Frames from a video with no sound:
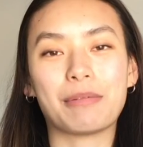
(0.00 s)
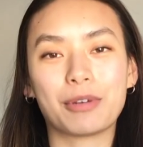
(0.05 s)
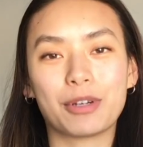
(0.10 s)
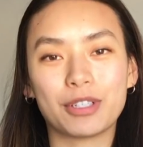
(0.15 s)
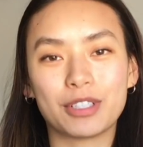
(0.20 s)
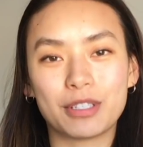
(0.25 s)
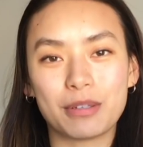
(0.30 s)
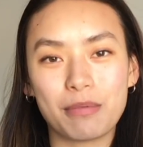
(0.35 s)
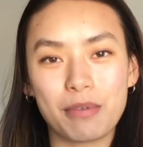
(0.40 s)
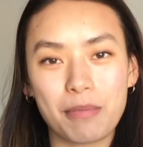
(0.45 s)

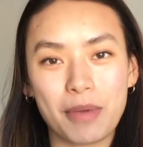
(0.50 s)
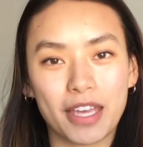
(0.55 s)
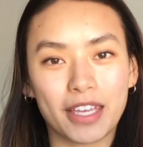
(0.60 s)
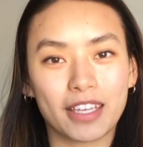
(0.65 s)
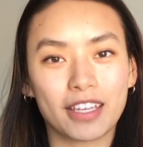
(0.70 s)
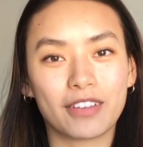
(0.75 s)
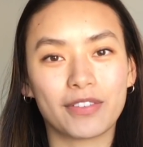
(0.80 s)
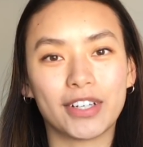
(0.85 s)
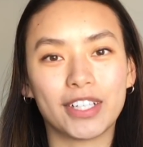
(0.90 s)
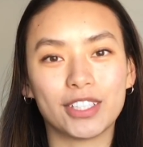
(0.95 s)
going to be
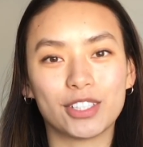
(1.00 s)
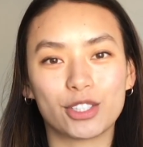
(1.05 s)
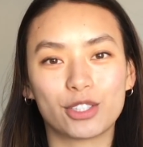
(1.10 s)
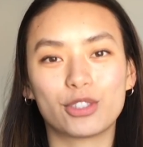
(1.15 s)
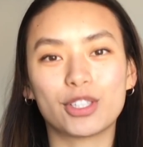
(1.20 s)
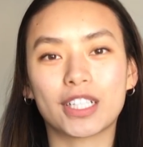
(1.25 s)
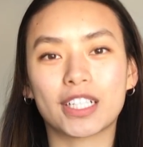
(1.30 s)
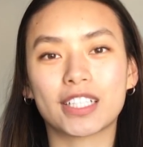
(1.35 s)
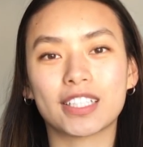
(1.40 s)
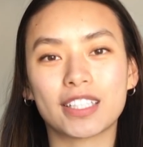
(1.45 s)
making a very
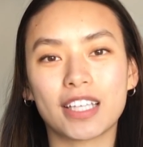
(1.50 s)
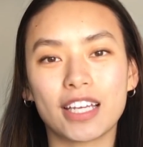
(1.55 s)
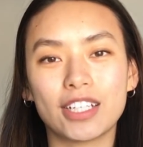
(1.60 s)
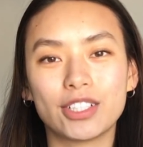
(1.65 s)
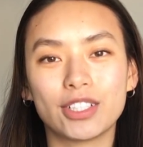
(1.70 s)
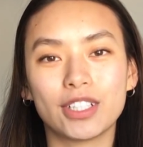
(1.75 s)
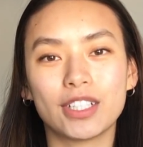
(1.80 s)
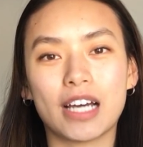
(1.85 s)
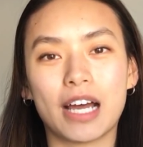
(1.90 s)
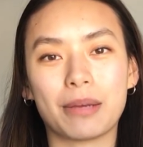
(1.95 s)
strict
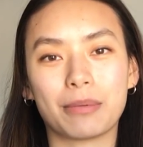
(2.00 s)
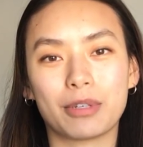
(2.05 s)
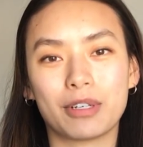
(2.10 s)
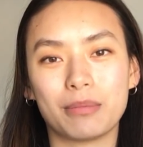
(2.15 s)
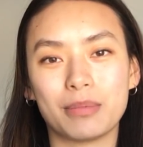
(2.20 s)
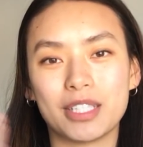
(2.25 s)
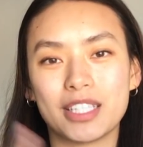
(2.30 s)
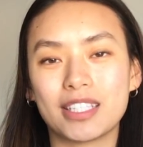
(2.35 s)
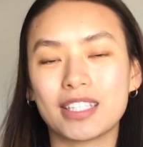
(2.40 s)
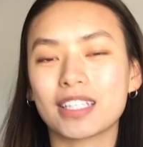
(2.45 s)
schedule, I'm going to
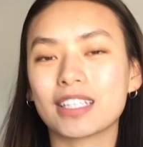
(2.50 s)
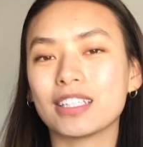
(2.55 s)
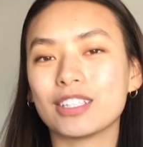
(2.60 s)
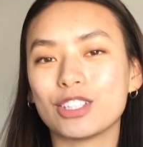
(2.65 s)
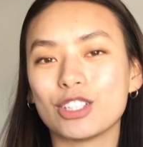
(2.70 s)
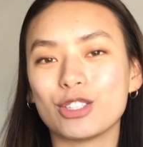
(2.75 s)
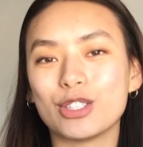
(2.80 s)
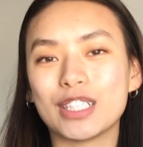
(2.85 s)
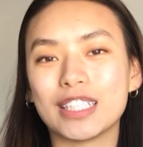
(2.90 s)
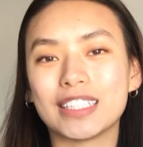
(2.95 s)
be sticking
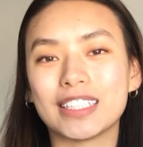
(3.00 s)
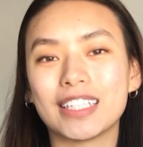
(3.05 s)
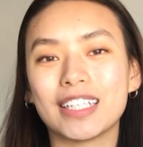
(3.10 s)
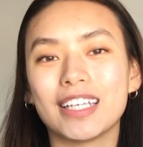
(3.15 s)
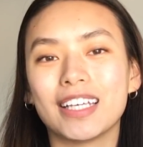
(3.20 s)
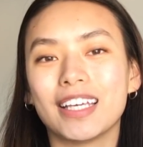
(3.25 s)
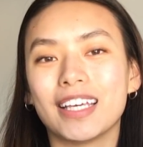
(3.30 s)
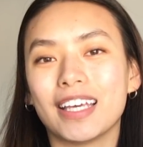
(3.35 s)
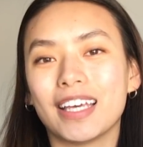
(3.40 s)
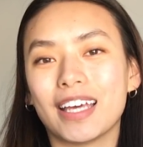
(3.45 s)
to it,
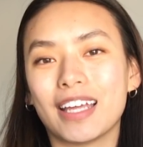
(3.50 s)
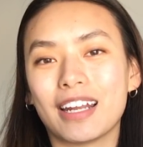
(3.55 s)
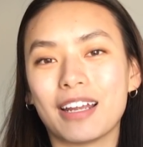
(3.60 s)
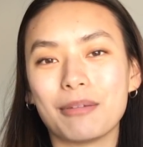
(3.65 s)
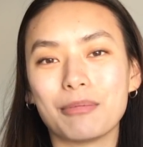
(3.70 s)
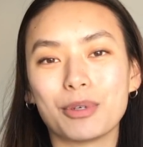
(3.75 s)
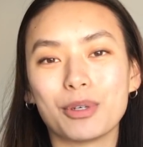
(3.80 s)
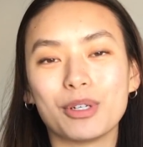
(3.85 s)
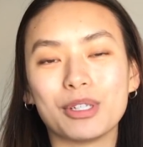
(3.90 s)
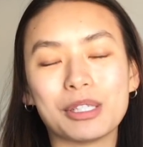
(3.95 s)
and
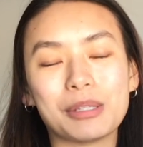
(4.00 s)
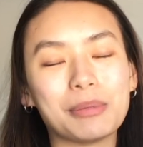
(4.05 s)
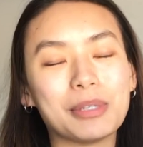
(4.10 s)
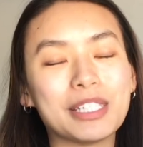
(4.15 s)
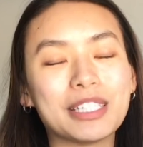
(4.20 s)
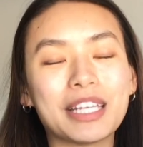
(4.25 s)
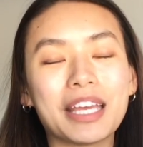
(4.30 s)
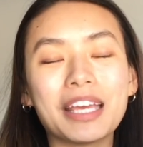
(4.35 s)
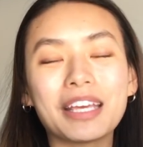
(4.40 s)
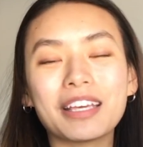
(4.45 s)
I'm going to be
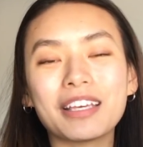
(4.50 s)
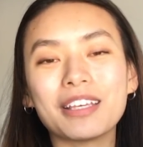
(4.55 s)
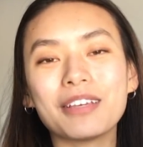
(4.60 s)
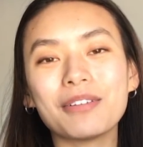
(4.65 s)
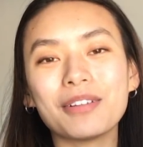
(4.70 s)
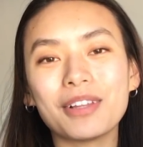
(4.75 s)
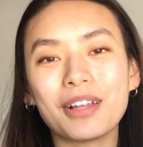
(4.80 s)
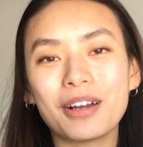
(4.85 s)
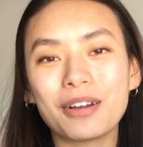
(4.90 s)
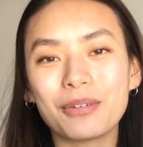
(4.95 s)
taking you
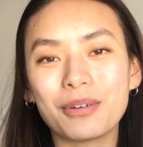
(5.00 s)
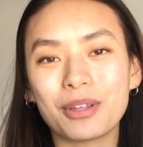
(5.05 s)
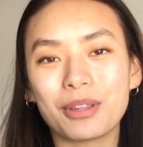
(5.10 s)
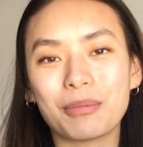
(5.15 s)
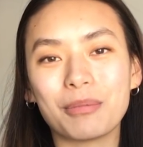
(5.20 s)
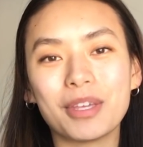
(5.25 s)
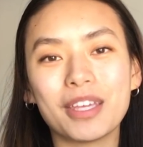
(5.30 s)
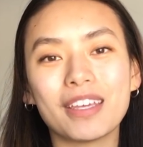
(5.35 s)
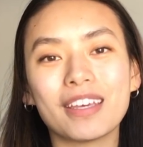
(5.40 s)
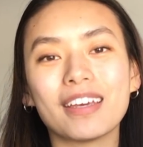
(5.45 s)
along with
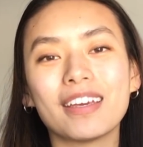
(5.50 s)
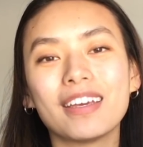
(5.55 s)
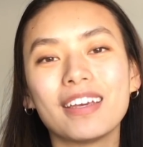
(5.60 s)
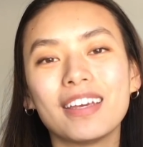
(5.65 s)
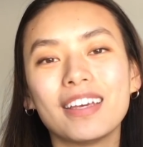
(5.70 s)
me.